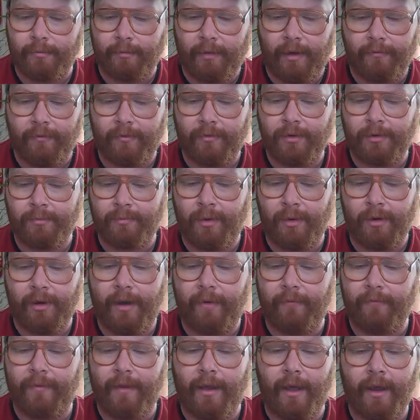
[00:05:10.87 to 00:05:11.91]
I believe they're just putting
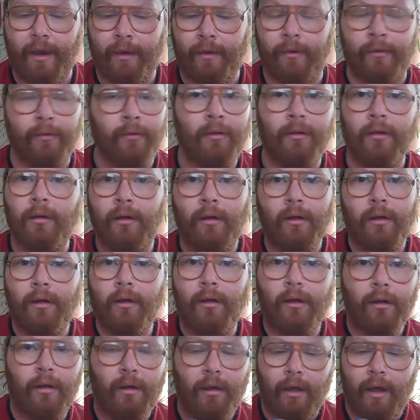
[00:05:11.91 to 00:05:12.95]
everything
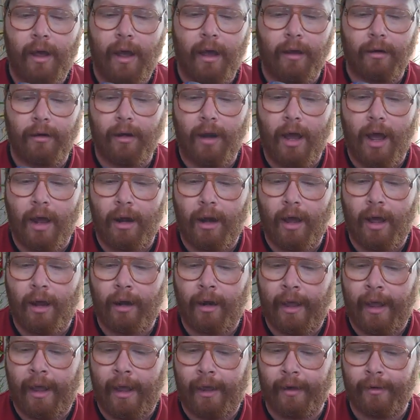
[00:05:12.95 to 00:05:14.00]
out in La La
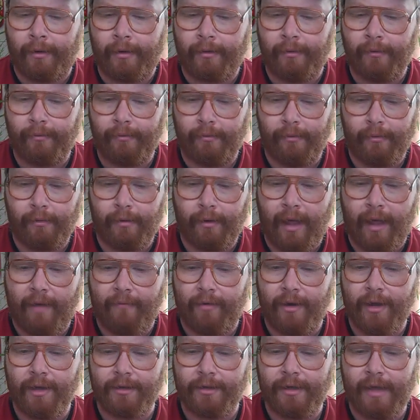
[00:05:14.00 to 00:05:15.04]
Land,
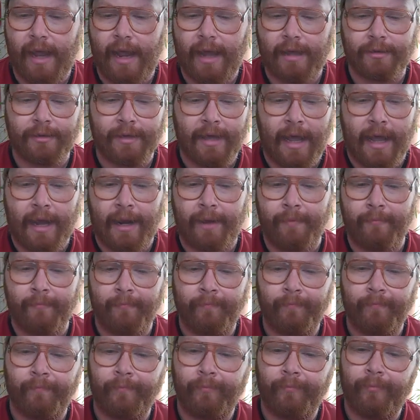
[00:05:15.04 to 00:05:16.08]
having us guess at it.
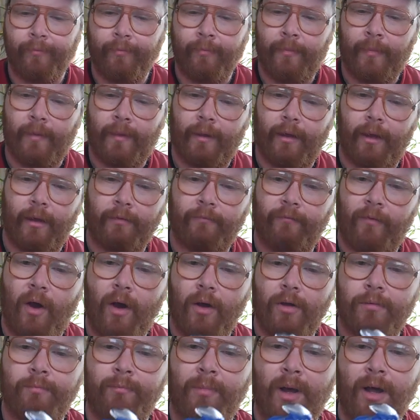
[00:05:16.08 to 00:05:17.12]
Now, as
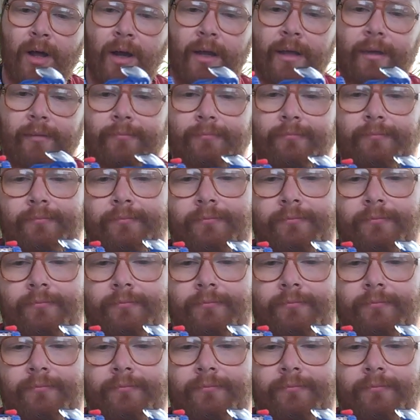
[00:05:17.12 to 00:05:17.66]
far as Bullet,